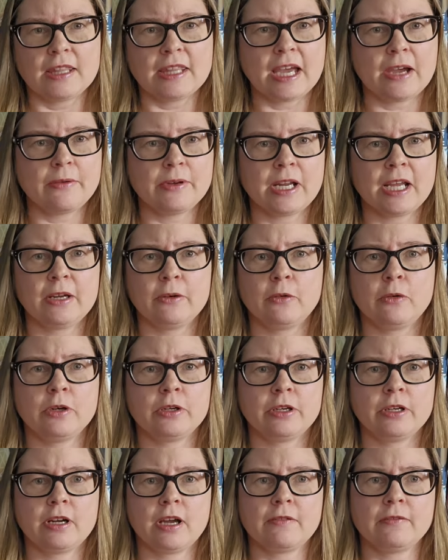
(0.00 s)
one I
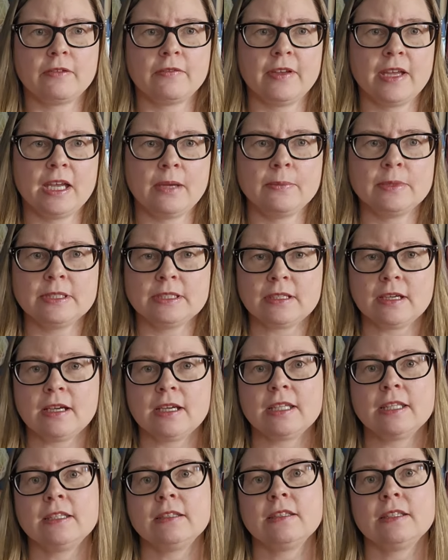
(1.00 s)
ordered off of
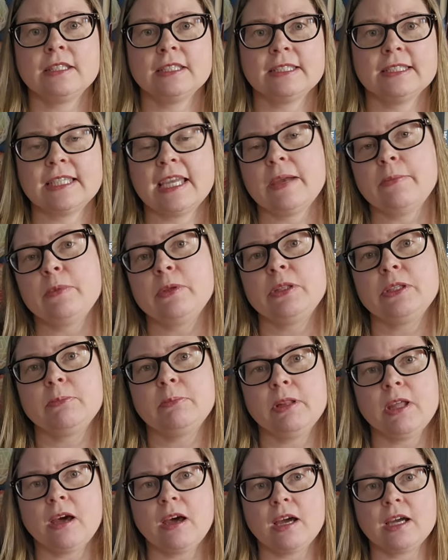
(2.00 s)
Amazon, the same with the
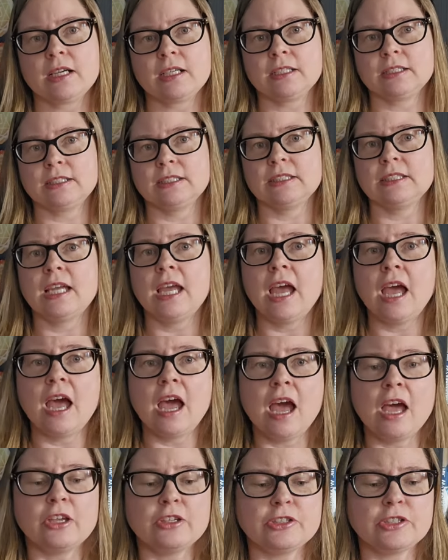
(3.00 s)
blocks.
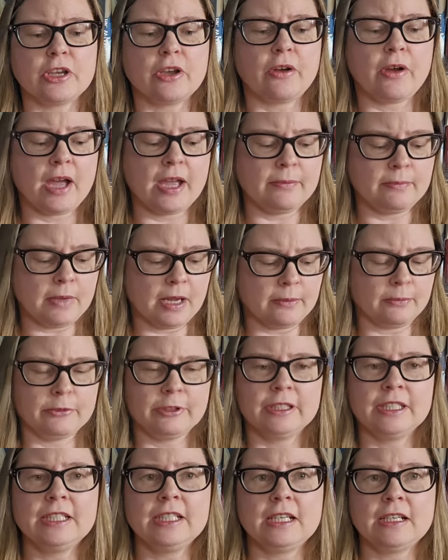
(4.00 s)
So I'm
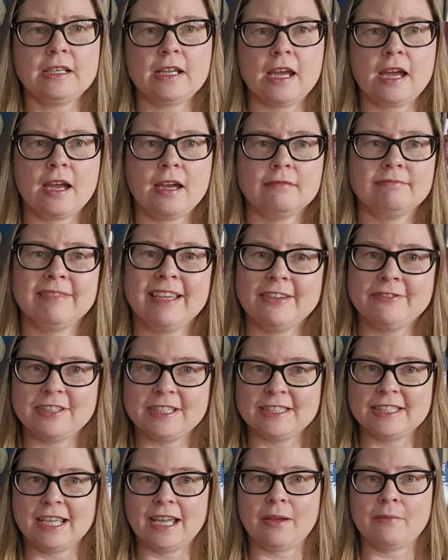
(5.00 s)
really, have
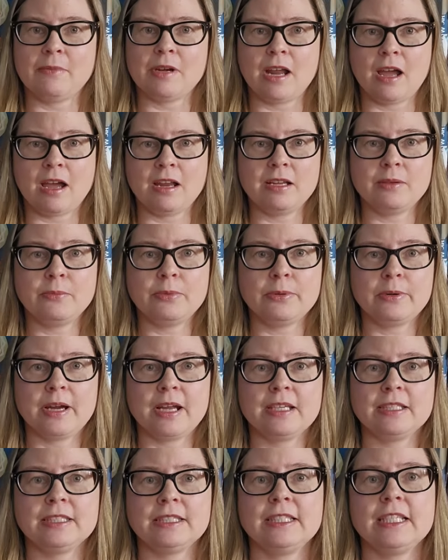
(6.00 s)
to say I'm not
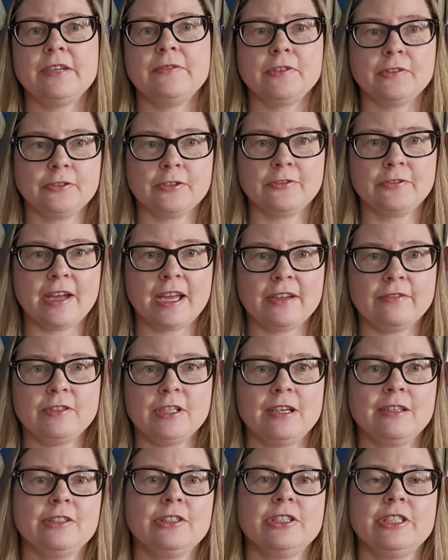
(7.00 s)
impressed, even for
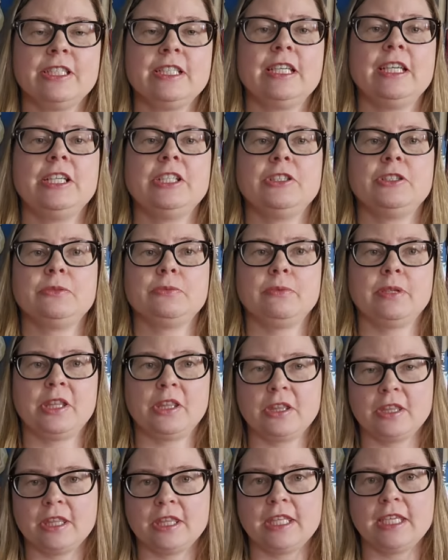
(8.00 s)
$5 each, with
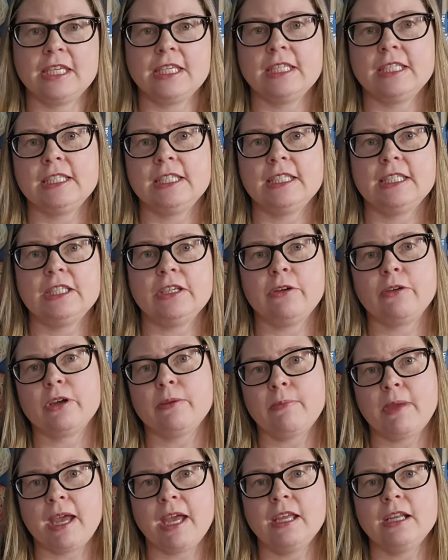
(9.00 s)
the
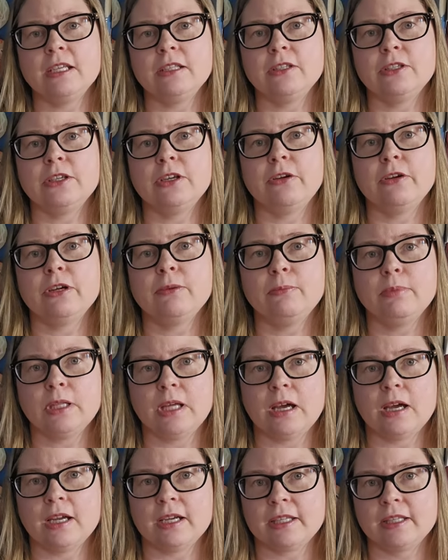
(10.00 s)
yoga mat and the yoga
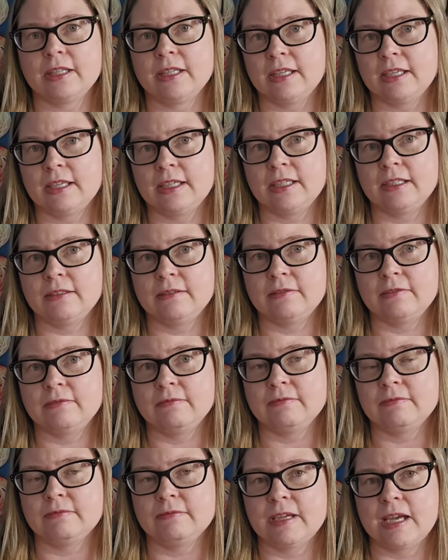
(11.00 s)
block that
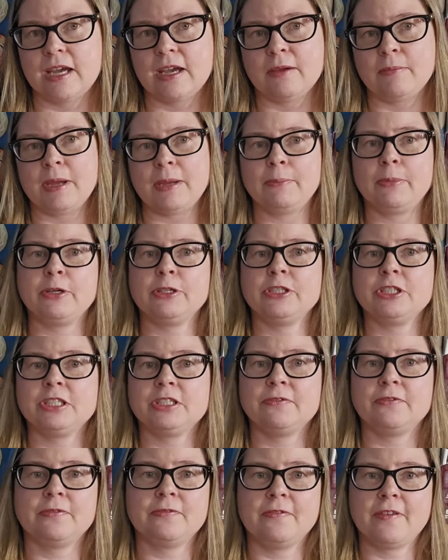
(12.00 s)
I
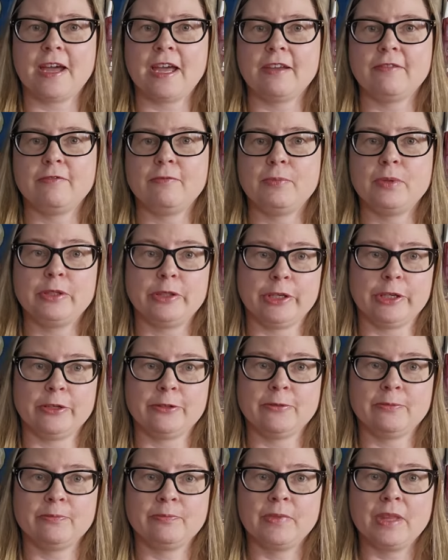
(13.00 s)
purchased from Five
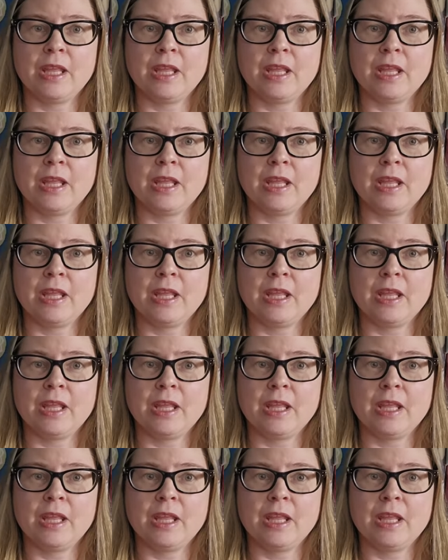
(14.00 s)
Below.